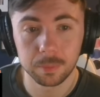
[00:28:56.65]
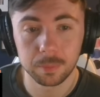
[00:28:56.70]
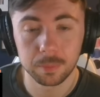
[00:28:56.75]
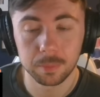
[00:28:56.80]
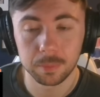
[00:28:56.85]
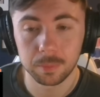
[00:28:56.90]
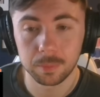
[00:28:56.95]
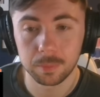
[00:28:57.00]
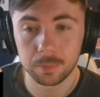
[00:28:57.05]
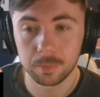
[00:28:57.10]

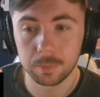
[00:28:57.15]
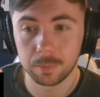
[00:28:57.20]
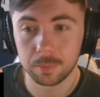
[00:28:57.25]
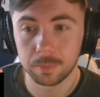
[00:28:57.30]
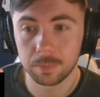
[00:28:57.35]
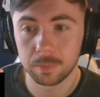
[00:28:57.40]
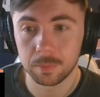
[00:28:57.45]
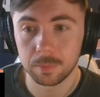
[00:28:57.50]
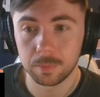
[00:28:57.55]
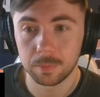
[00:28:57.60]

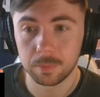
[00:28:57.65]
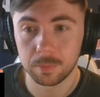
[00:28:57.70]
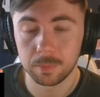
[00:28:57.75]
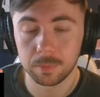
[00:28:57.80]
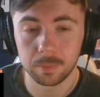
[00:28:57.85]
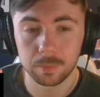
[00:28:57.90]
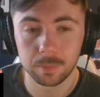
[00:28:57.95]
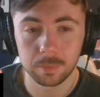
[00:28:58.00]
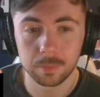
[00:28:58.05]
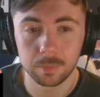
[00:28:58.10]

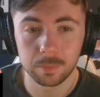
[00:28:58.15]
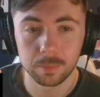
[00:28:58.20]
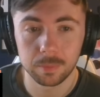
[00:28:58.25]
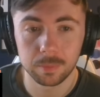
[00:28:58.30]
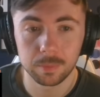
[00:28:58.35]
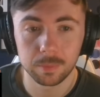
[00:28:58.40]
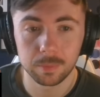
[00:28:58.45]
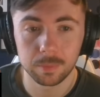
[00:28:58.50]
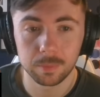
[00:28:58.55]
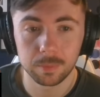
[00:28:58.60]

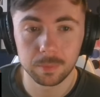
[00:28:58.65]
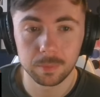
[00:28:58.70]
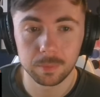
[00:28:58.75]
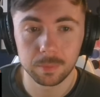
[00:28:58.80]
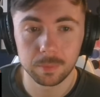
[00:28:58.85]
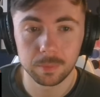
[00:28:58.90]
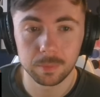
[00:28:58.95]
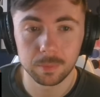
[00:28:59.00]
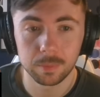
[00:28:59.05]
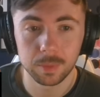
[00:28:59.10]

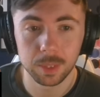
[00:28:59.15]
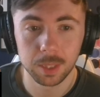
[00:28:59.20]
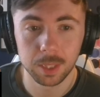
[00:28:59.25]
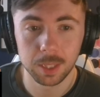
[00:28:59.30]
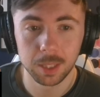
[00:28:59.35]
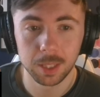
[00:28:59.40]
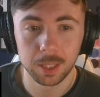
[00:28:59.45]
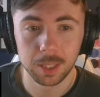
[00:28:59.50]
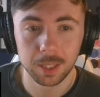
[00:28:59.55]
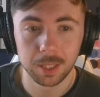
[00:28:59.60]

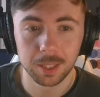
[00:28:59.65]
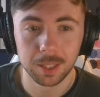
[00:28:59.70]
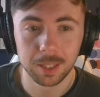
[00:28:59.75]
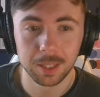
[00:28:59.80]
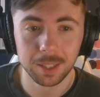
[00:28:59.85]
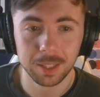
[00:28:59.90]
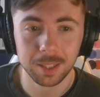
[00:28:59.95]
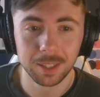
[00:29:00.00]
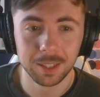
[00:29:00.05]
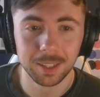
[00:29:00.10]

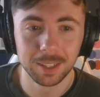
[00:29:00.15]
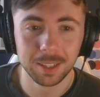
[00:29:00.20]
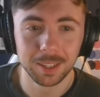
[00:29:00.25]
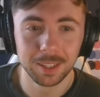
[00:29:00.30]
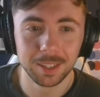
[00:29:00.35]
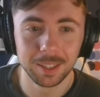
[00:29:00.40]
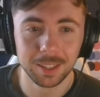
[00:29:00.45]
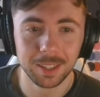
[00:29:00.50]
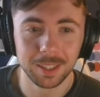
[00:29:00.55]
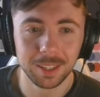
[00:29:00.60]

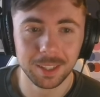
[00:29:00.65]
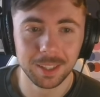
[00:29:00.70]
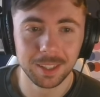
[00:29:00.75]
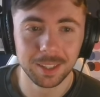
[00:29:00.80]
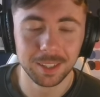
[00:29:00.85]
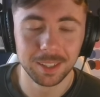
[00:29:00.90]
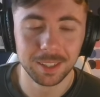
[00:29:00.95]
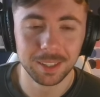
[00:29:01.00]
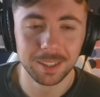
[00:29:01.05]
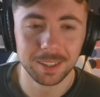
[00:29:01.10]
The person shown says nothing.